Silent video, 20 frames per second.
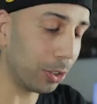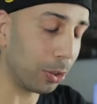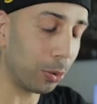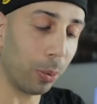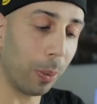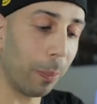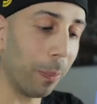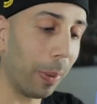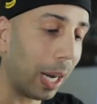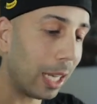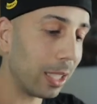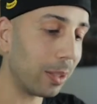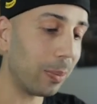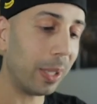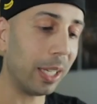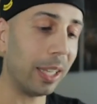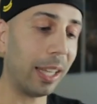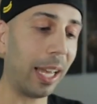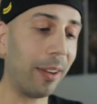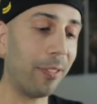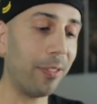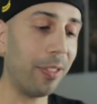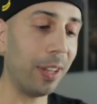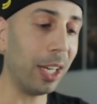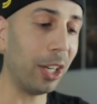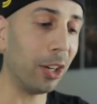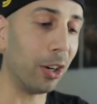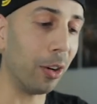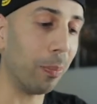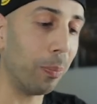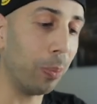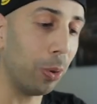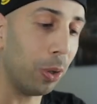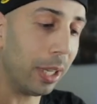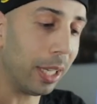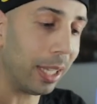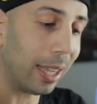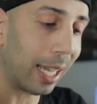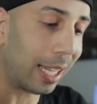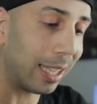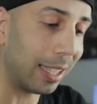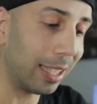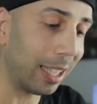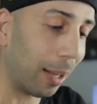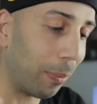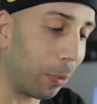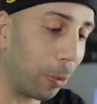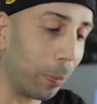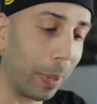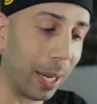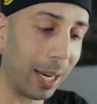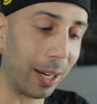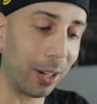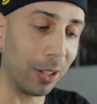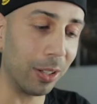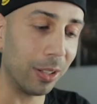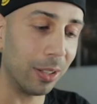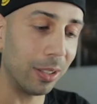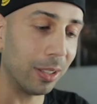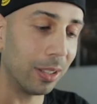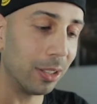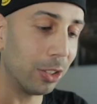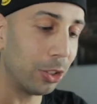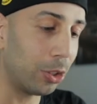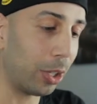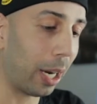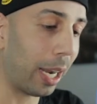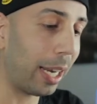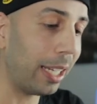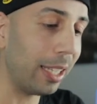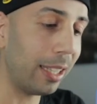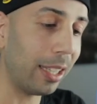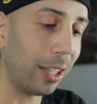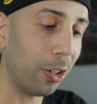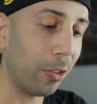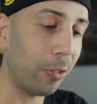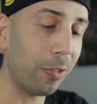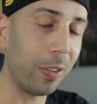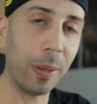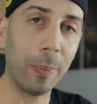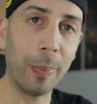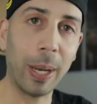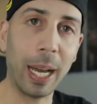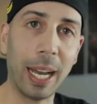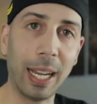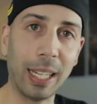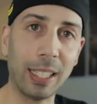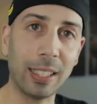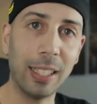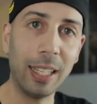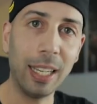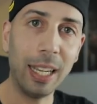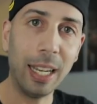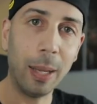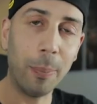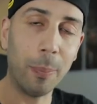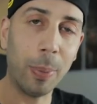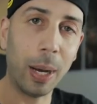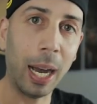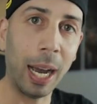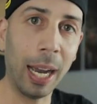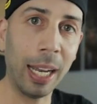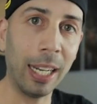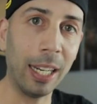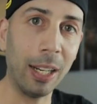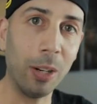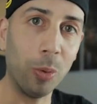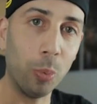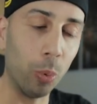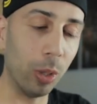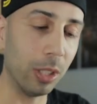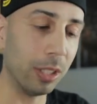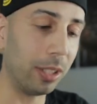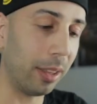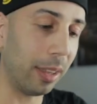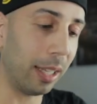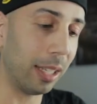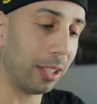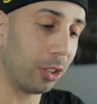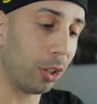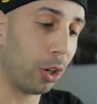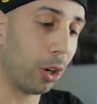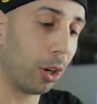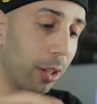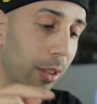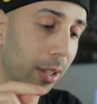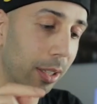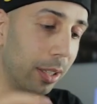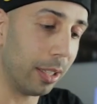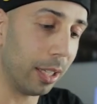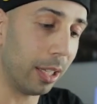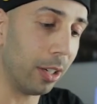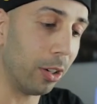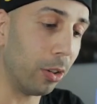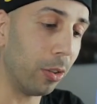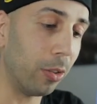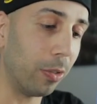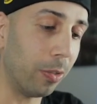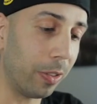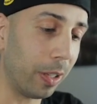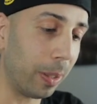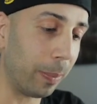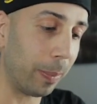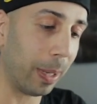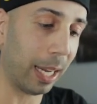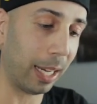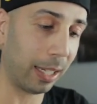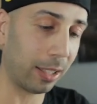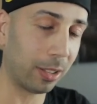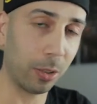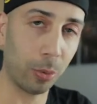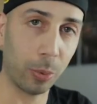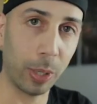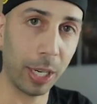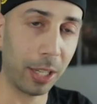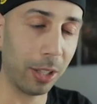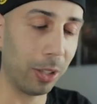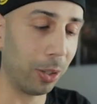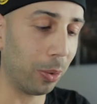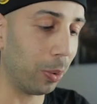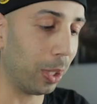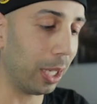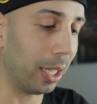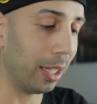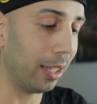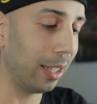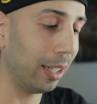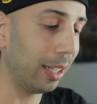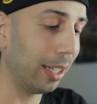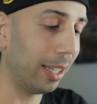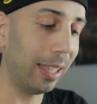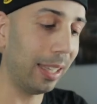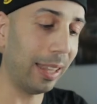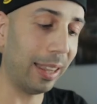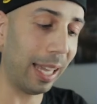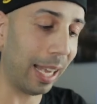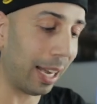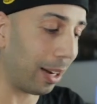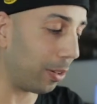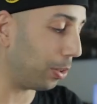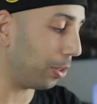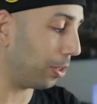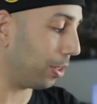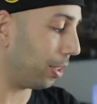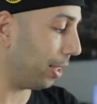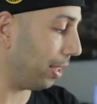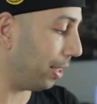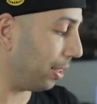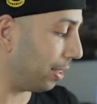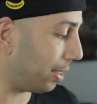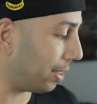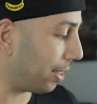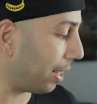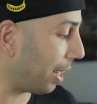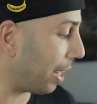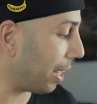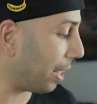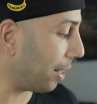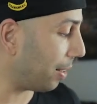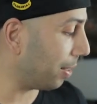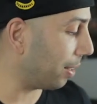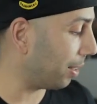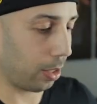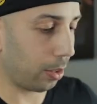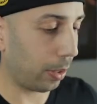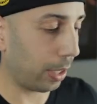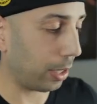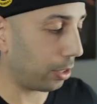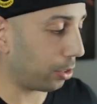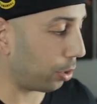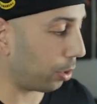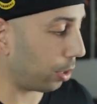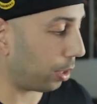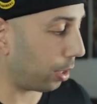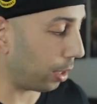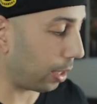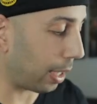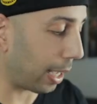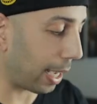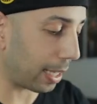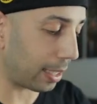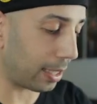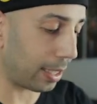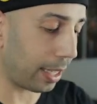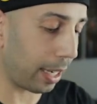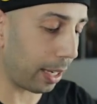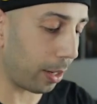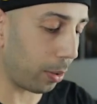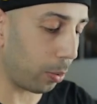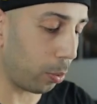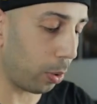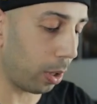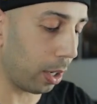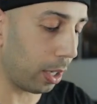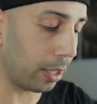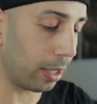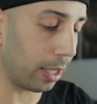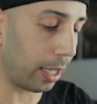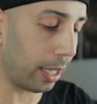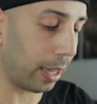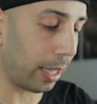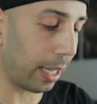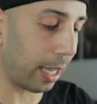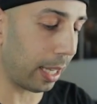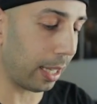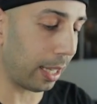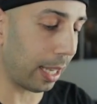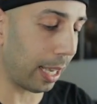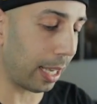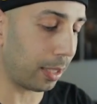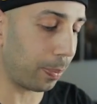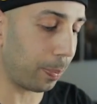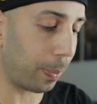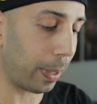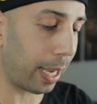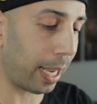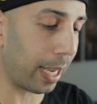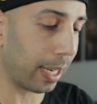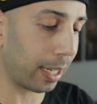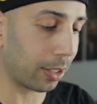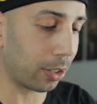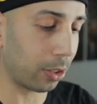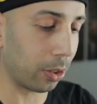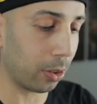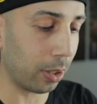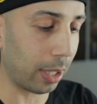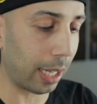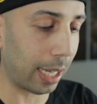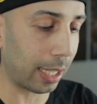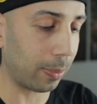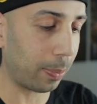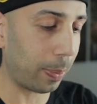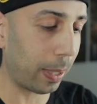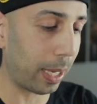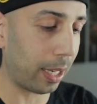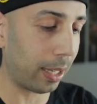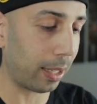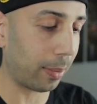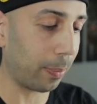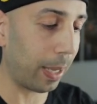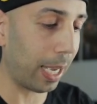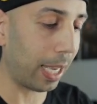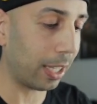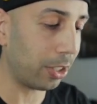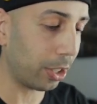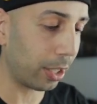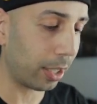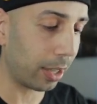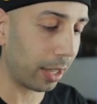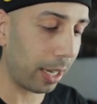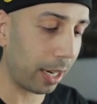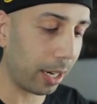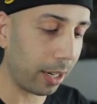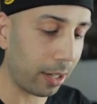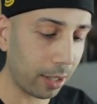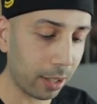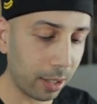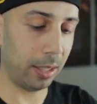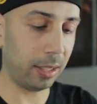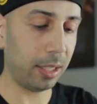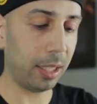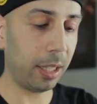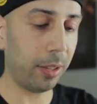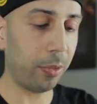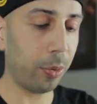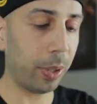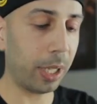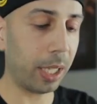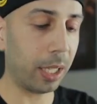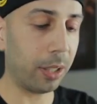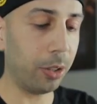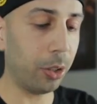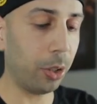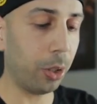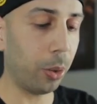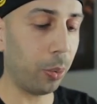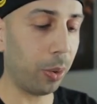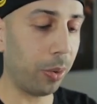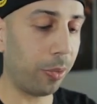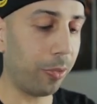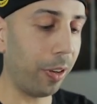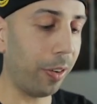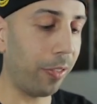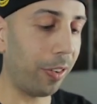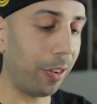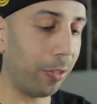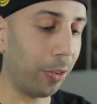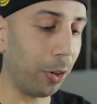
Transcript: This reminds me of that video of pulling that double banger shiny Ditto VMAX. And behind it was this card, the Ditto VMAX, the regular one. That was insane. All right, so the last hit was in that last pack. So last pack magic there. Let's see if we can do it with Vivid